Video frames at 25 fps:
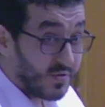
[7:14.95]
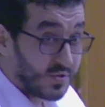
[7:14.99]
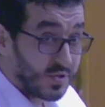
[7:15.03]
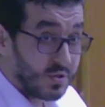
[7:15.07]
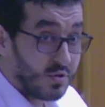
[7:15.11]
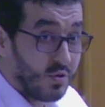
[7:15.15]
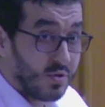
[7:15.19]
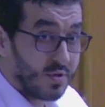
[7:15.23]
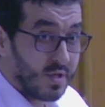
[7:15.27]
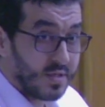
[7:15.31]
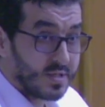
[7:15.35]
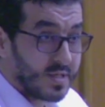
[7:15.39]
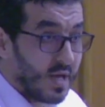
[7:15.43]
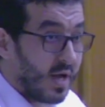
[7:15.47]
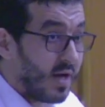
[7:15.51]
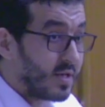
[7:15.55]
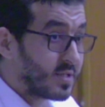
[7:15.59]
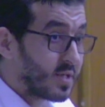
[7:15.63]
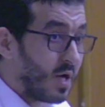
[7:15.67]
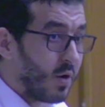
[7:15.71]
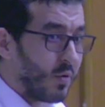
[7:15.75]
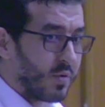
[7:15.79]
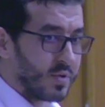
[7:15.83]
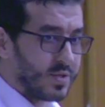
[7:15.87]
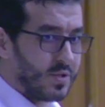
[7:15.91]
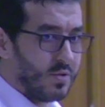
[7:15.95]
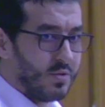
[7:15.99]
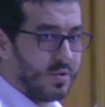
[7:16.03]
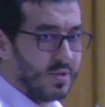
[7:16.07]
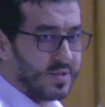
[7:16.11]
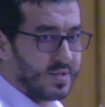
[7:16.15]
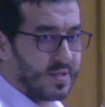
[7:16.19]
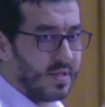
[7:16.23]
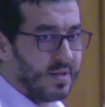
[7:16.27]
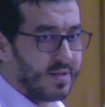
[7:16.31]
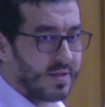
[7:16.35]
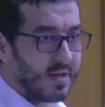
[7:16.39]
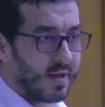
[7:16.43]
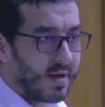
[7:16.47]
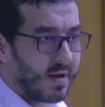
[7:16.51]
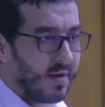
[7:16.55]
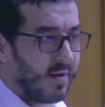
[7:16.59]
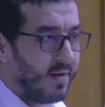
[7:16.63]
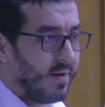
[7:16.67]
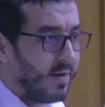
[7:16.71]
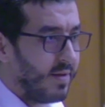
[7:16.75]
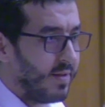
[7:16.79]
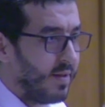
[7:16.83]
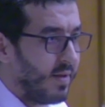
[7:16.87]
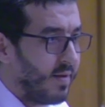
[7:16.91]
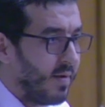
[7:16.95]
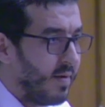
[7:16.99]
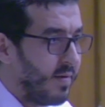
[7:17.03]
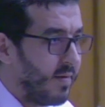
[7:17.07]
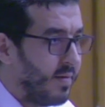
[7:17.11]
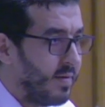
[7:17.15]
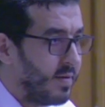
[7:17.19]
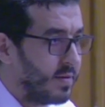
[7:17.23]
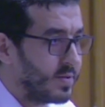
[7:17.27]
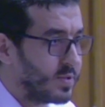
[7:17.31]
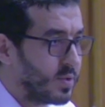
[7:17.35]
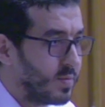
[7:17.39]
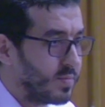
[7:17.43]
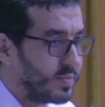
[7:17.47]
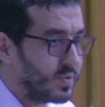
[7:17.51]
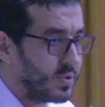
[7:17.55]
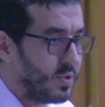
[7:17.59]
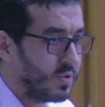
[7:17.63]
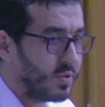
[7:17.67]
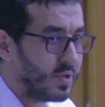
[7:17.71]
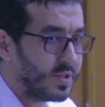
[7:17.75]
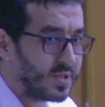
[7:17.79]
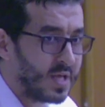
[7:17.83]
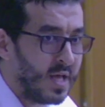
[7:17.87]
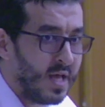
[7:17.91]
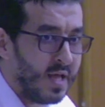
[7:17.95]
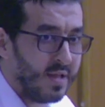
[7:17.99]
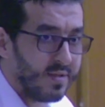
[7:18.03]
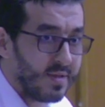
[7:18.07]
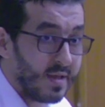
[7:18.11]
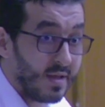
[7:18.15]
a student, as our students, some students,